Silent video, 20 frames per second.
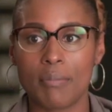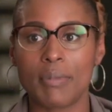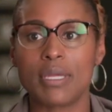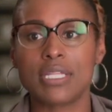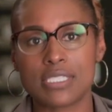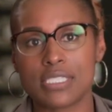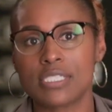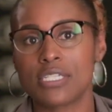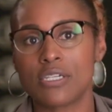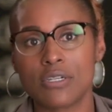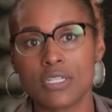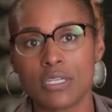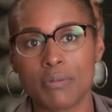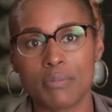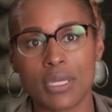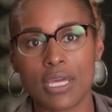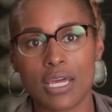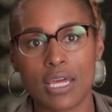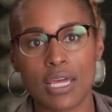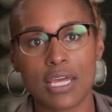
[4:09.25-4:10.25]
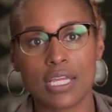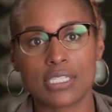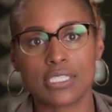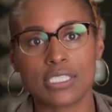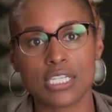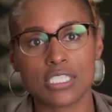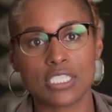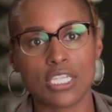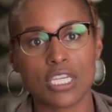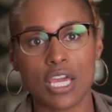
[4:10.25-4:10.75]
instilled in me at
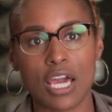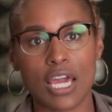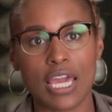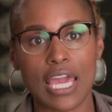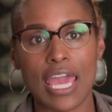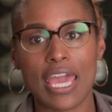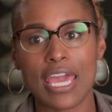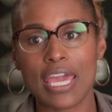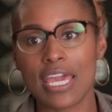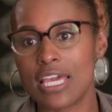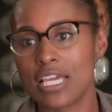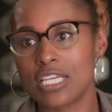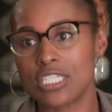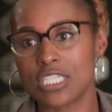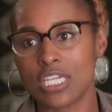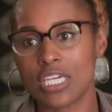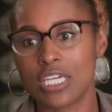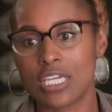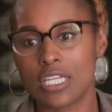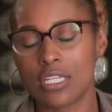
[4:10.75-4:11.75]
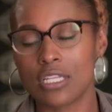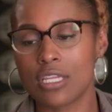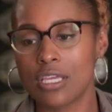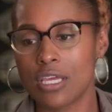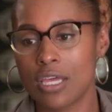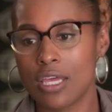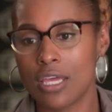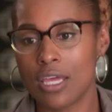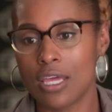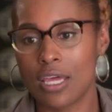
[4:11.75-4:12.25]
such a young age, and
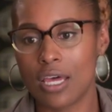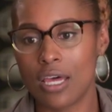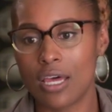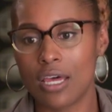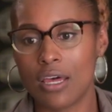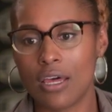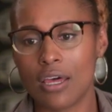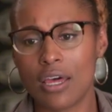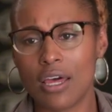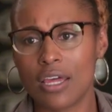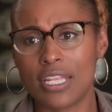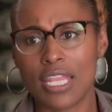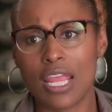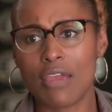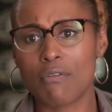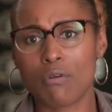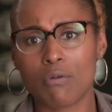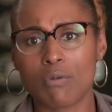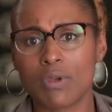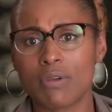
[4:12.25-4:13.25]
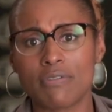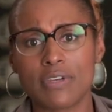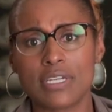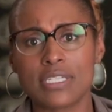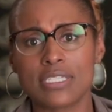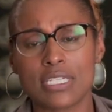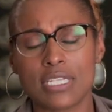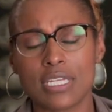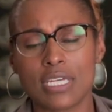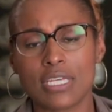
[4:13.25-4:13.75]
never
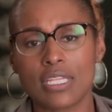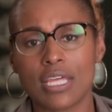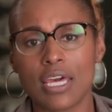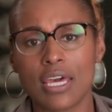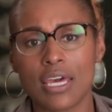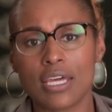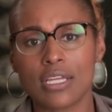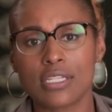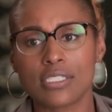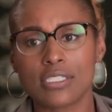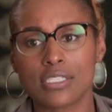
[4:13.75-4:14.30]
revisiting that.